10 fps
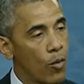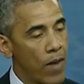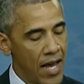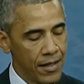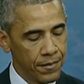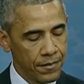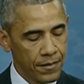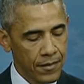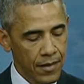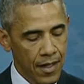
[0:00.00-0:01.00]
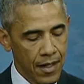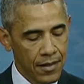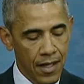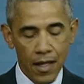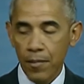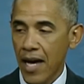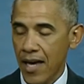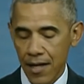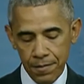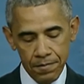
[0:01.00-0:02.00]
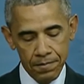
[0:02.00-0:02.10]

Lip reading: Kobani and Tal Abayad,